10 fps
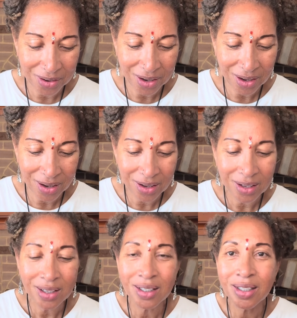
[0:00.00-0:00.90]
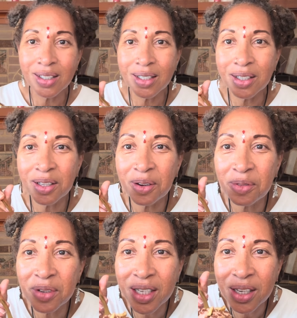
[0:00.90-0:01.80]
Okay, here
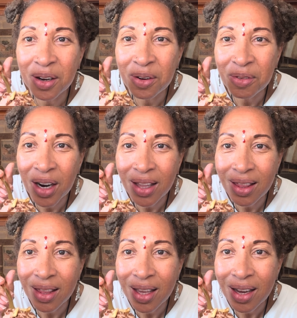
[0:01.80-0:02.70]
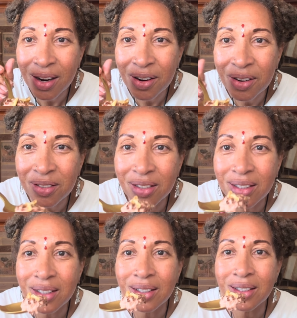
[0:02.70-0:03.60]
we go, right there.
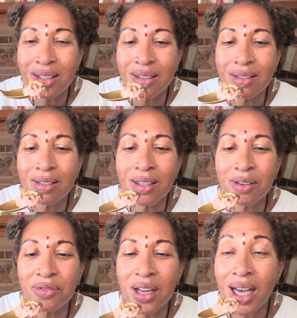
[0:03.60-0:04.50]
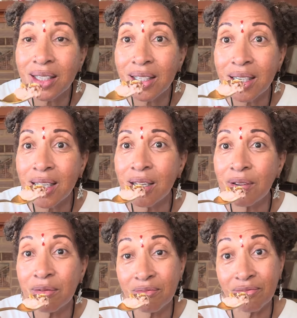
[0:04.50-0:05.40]

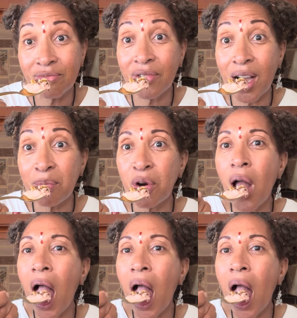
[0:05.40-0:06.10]
Flaxseed fiber.